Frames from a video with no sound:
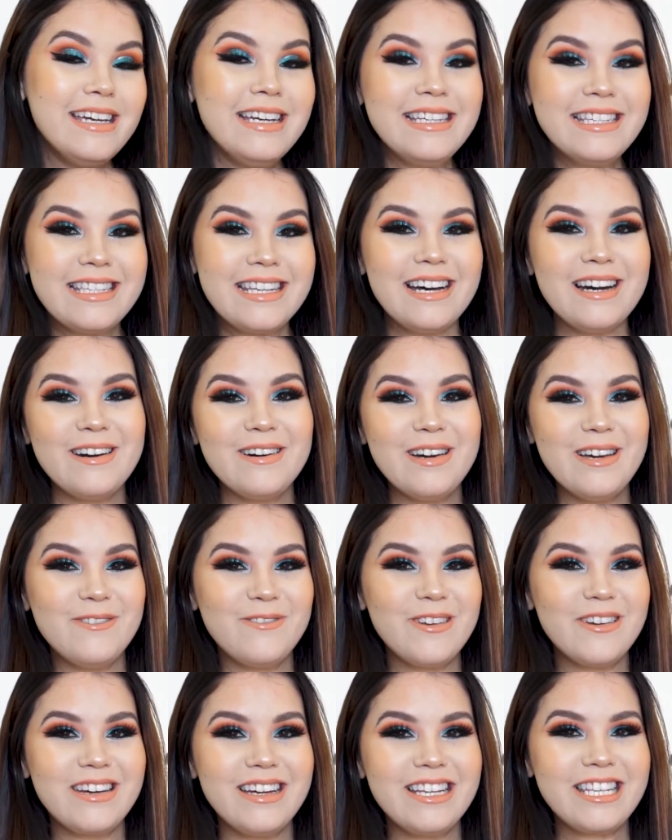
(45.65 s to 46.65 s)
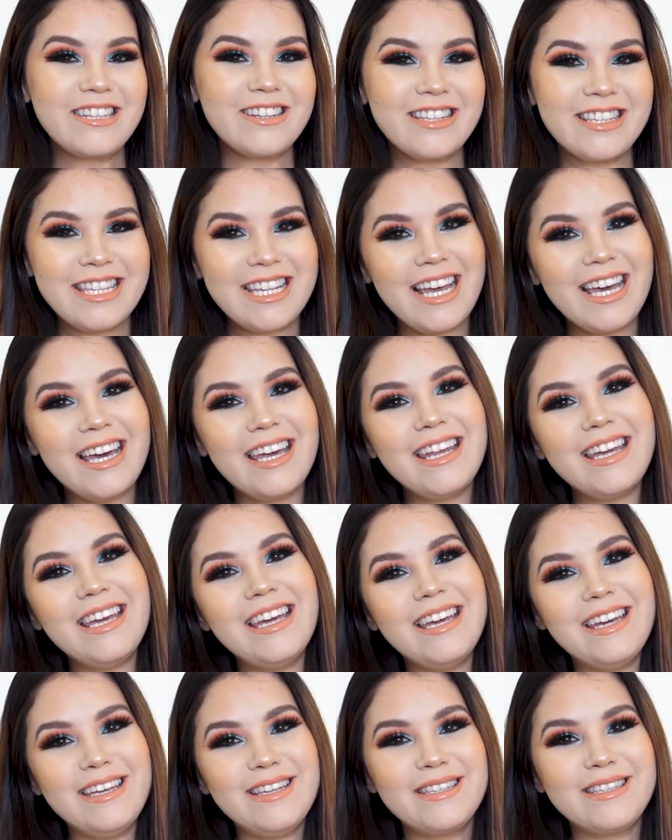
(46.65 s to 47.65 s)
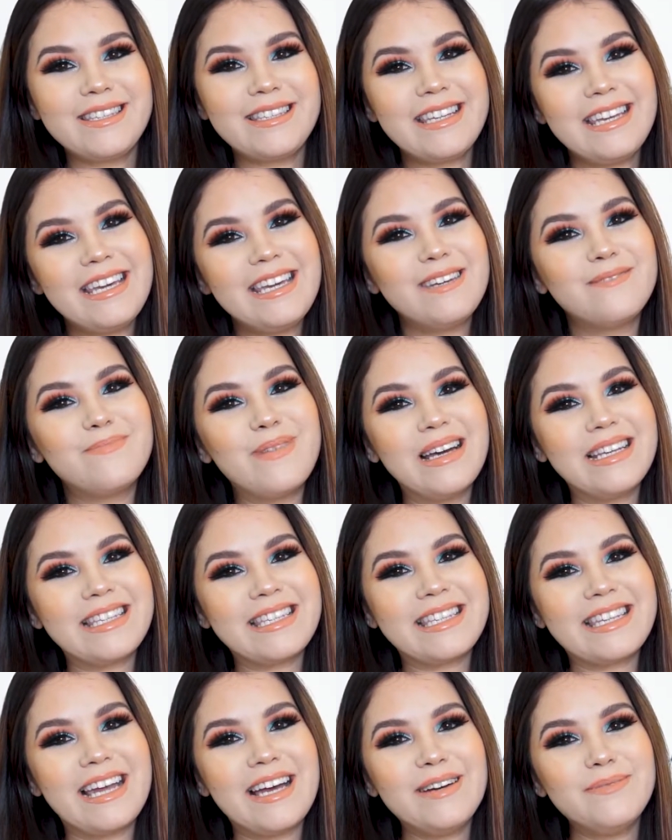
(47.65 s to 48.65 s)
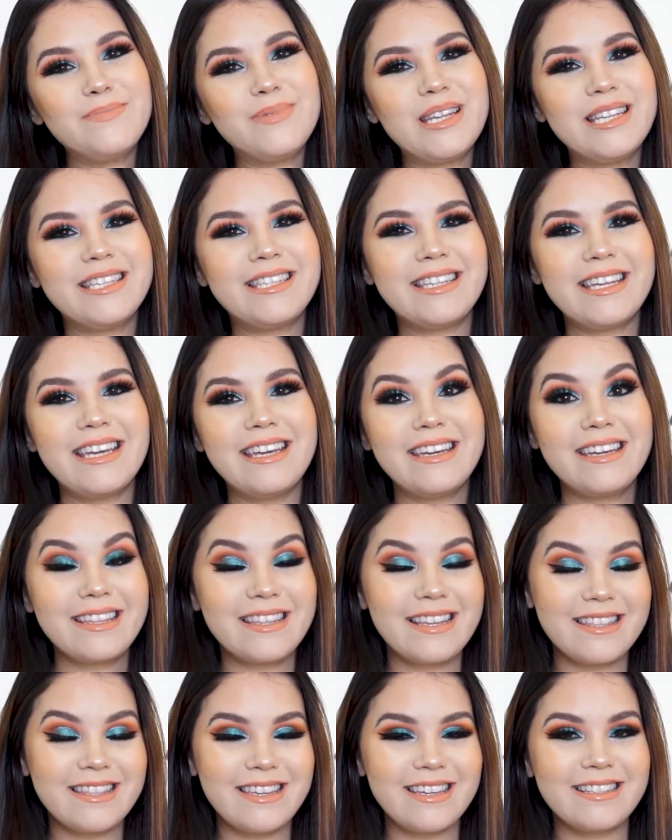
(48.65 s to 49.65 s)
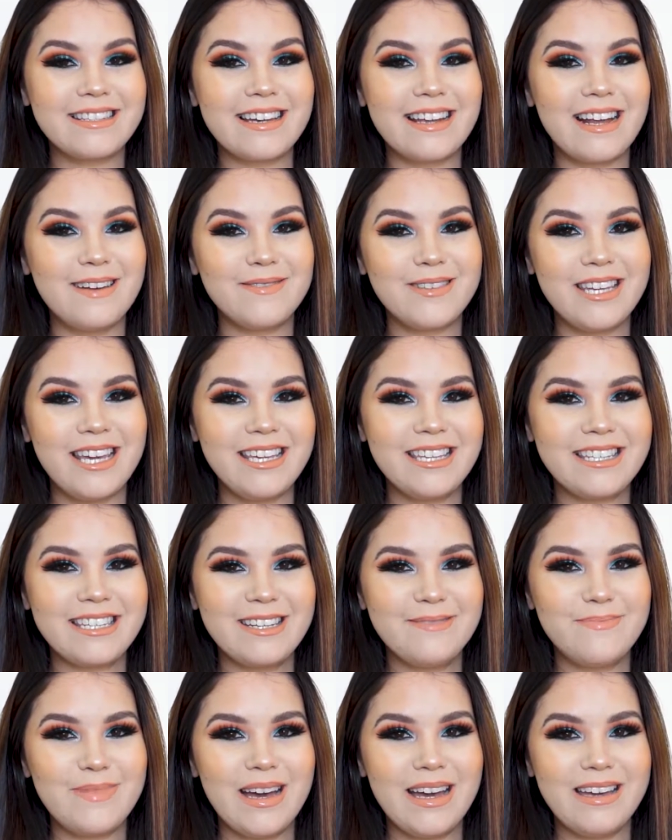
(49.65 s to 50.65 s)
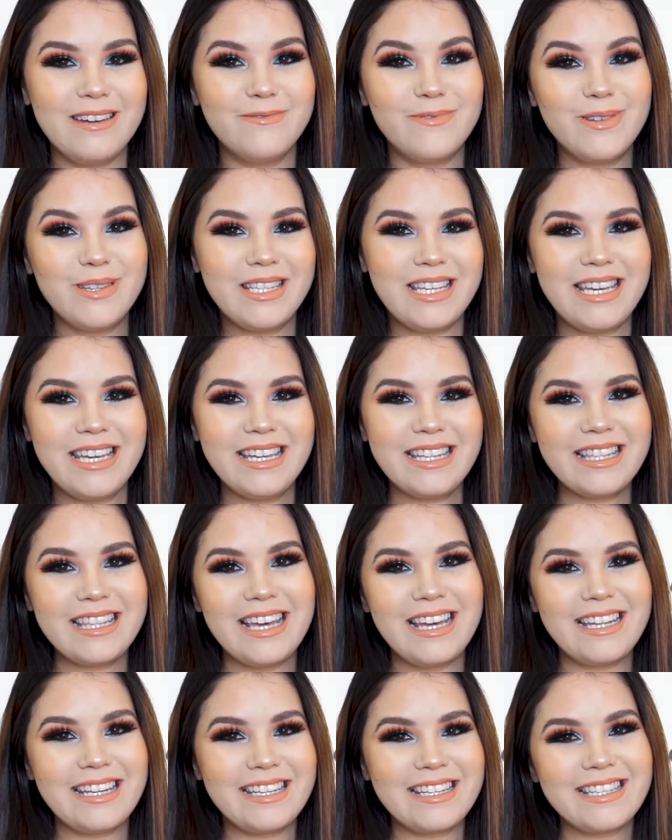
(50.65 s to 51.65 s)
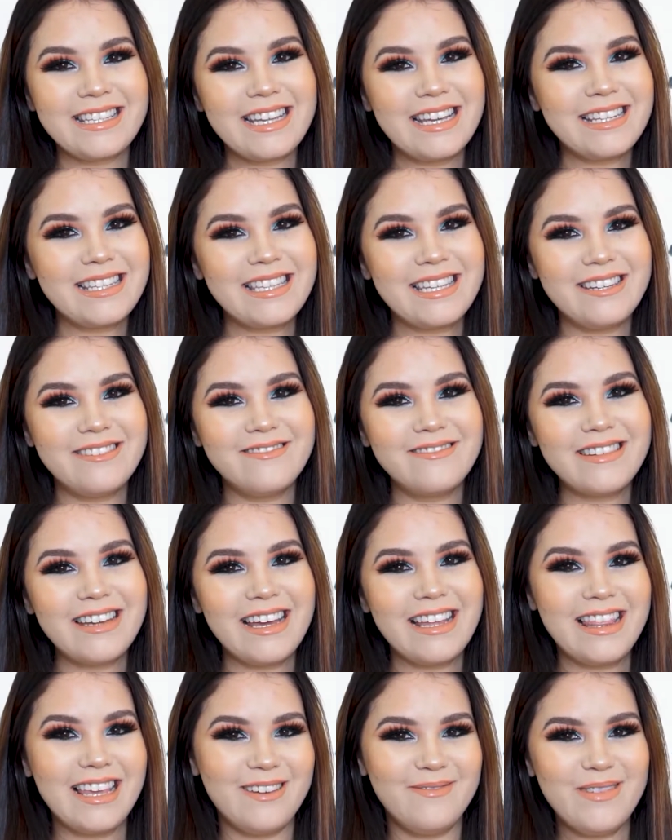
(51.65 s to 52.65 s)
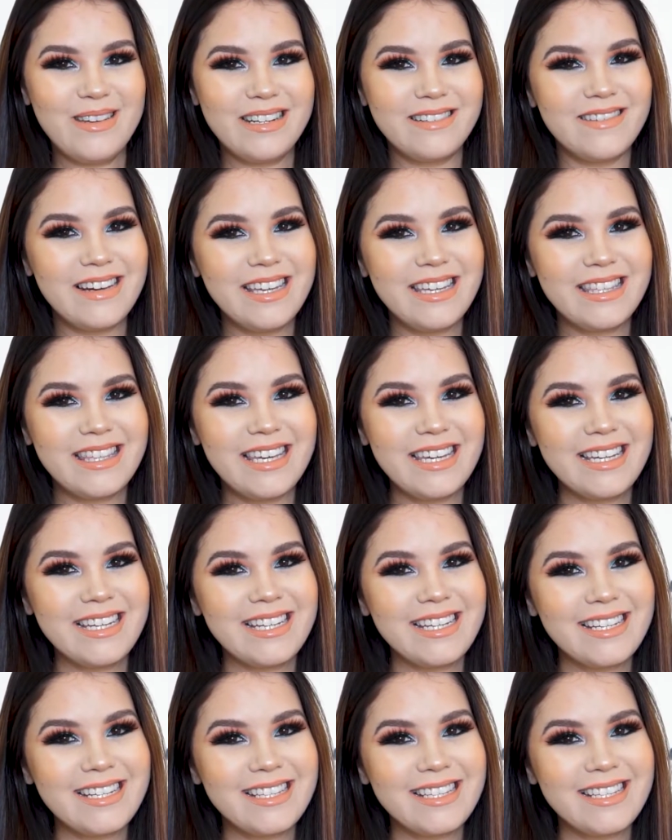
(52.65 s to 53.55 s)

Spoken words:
So if you're interested in seeing my steps and seeing the things that have changed in my routine, then stay tuned and let me know what you think.